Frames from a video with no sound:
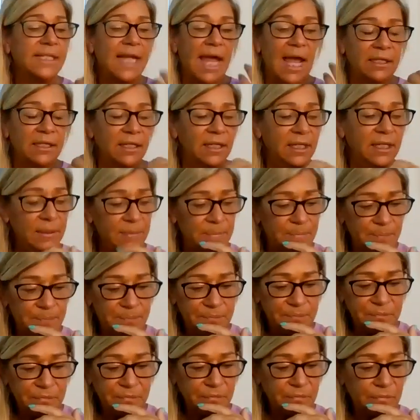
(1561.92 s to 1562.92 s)
sadly
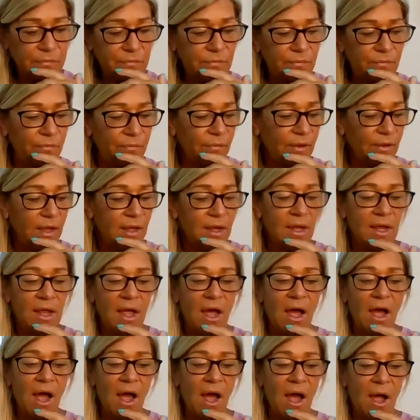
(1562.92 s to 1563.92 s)

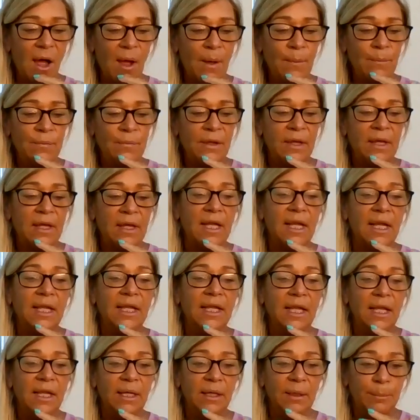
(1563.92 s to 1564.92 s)
um,
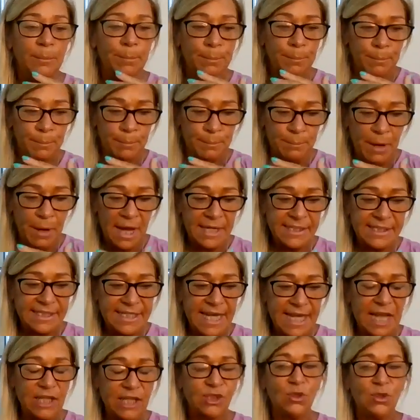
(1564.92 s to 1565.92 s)
by
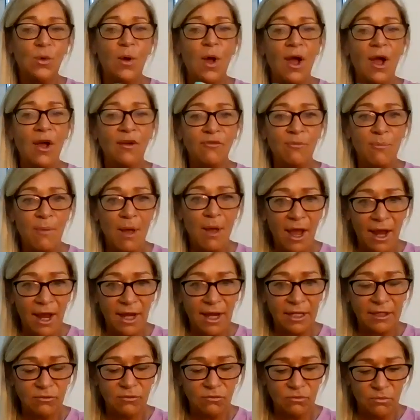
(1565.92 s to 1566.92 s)
statute of
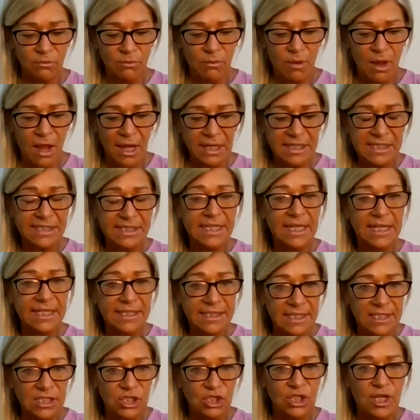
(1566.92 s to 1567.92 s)
my my
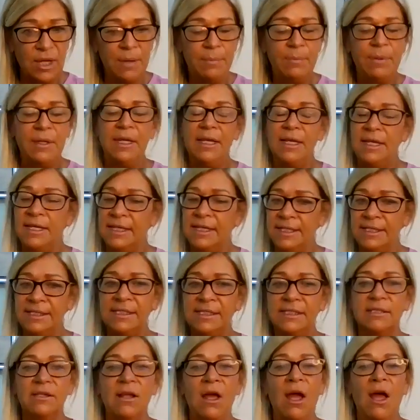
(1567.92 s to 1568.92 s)
citizenship, he
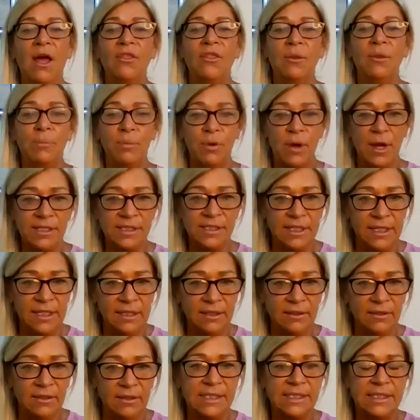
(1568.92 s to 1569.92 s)
is uh, the
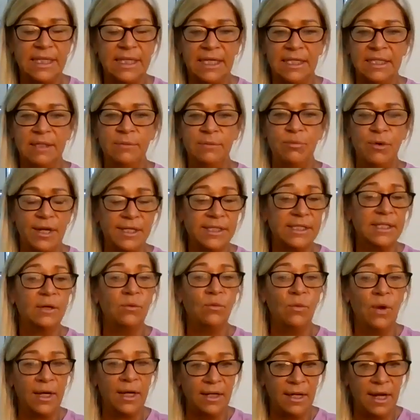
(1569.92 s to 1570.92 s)
president, the standing
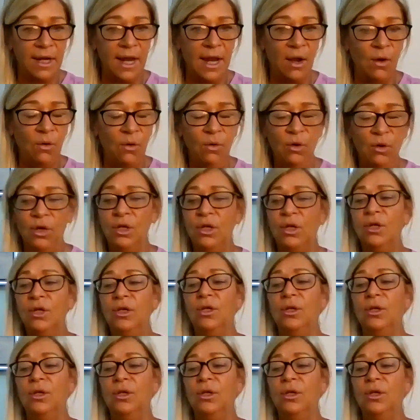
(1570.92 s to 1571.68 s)
president right now.